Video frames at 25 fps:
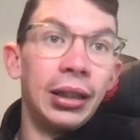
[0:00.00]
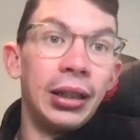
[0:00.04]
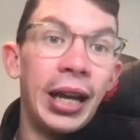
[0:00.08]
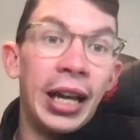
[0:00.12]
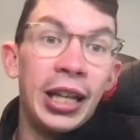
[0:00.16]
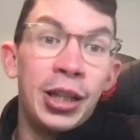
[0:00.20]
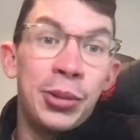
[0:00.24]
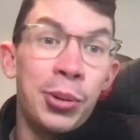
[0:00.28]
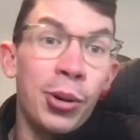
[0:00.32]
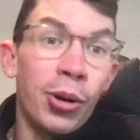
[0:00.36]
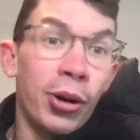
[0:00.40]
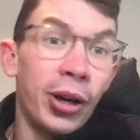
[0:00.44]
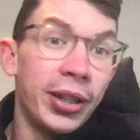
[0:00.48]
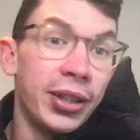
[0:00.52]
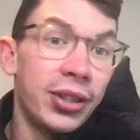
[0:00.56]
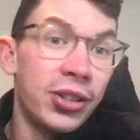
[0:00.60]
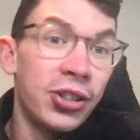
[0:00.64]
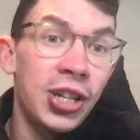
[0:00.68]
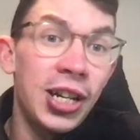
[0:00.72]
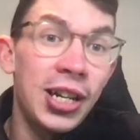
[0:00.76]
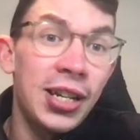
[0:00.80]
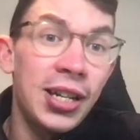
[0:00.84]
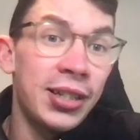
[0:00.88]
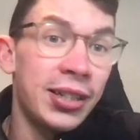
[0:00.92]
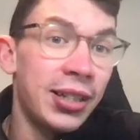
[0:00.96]
And to be honest,
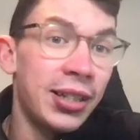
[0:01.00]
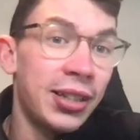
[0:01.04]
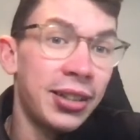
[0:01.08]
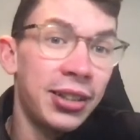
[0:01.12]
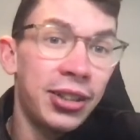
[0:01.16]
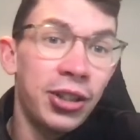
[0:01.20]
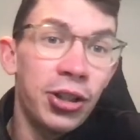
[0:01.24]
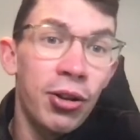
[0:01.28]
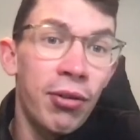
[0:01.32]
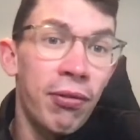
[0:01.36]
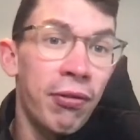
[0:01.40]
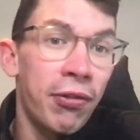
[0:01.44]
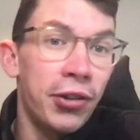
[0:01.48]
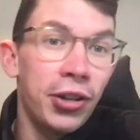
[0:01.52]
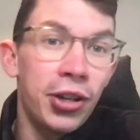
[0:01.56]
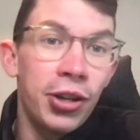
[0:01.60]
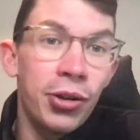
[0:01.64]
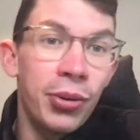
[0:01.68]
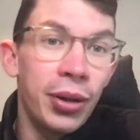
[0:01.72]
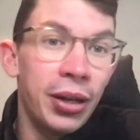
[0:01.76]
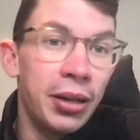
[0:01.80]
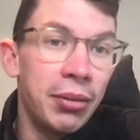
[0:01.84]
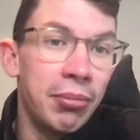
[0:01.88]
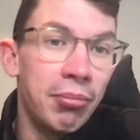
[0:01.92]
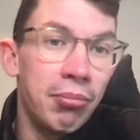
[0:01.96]
cheese is good for
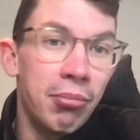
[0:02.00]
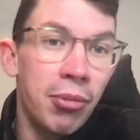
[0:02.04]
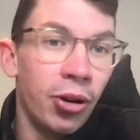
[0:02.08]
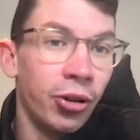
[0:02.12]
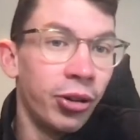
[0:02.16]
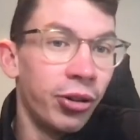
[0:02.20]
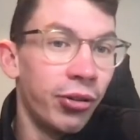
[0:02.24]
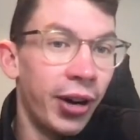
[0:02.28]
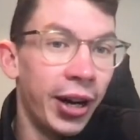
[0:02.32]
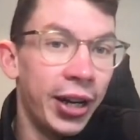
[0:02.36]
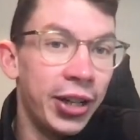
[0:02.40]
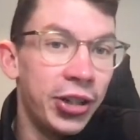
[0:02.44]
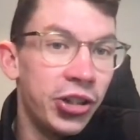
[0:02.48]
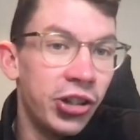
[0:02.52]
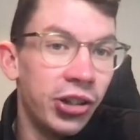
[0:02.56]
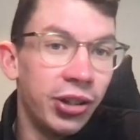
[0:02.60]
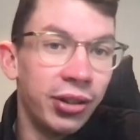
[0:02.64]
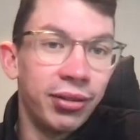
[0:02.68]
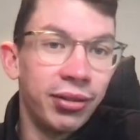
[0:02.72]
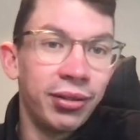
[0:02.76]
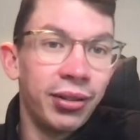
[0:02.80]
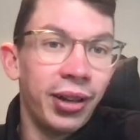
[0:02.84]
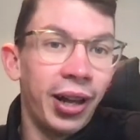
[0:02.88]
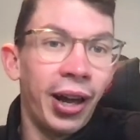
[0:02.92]
you in moderation,